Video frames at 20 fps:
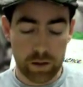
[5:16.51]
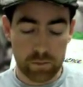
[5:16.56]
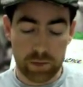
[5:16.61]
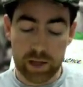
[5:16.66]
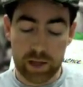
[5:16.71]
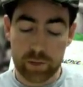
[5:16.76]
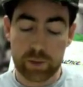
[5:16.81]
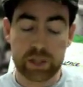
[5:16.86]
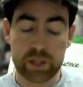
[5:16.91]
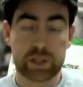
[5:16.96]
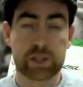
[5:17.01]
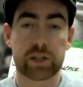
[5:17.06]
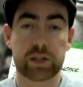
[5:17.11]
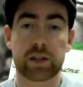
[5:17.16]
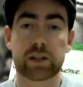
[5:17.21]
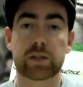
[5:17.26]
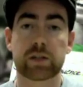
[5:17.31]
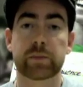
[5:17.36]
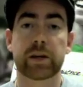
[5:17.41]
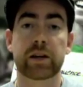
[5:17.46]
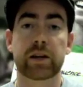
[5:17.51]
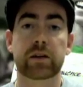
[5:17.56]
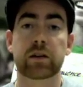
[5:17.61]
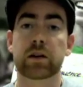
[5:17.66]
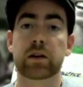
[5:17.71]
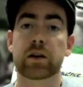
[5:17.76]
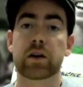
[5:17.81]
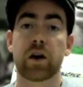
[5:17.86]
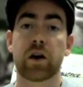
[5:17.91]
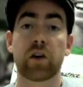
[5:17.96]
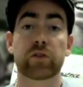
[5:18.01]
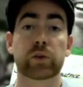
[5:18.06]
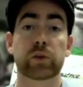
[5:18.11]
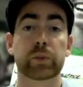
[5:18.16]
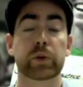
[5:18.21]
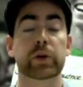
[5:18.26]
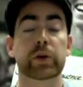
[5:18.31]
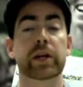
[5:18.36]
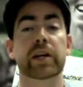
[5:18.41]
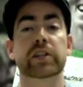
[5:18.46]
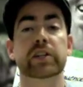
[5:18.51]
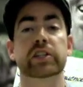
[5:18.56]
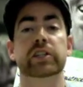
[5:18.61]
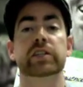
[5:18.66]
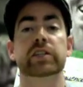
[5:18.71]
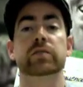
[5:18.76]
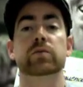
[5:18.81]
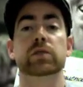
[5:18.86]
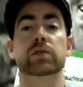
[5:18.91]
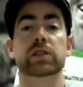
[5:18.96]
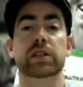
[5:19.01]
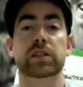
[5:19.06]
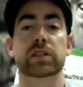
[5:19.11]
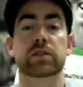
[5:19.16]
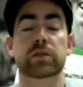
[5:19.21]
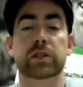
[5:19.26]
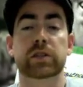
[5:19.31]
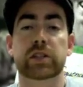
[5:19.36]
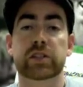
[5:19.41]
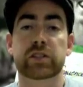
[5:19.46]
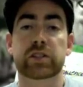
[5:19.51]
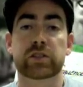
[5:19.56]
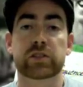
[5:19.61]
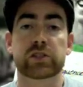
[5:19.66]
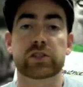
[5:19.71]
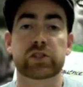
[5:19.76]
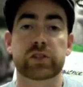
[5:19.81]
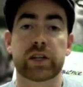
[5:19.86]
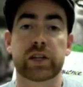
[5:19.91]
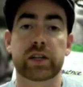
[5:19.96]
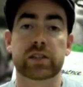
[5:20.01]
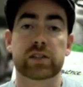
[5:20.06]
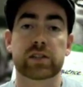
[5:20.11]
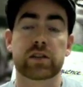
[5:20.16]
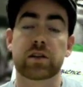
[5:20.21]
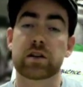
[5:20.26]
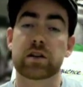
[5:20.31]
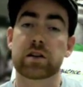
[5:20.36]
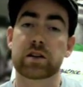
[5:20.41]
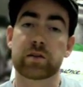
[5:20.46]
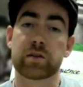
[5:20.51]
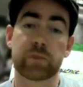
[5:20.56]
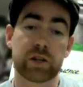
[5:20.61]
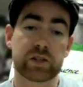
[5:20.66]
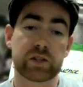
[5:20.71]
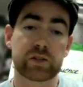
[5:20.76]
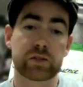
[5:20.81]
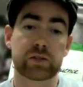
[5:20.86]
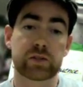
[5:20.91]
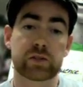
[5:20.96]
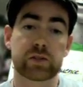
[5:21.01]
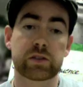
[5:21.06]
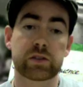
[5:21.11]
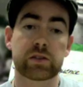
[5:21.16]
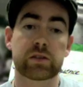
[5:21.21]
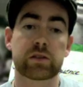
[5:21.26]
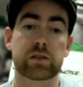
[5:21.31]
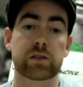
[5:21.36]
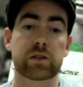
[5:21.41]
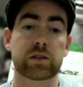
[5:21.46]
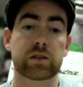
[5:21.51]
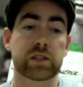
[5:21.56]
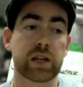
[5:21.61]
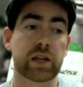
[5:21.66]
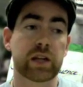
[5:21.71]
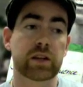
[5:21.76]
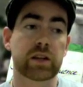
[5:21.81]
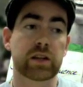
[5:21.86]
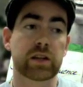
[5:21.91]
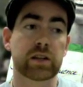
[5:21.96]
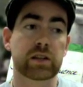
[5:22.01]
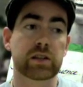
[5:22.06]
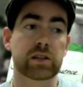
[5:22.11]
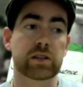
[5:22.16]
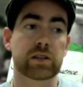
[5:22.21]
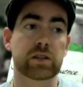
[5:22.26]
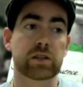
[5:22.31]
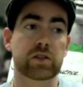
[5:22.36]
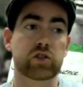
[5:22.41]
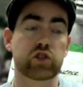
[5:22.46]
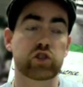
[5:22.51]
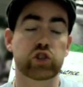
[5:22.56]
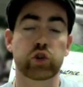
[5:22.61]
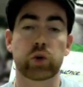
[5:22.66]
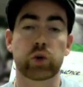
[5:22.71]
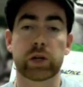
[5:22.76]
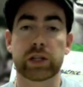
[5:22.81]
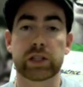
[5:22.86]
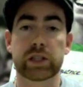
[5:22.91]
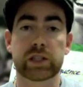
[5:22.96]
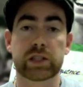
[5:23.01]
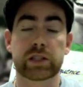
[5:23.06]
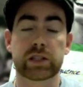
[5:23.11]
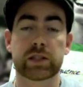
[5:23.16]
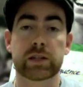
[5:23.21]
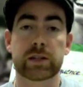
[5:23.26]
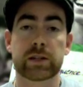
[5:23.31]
Like we just talked about, overpronation will lead to additional stress on your muscles, your tendons, joints,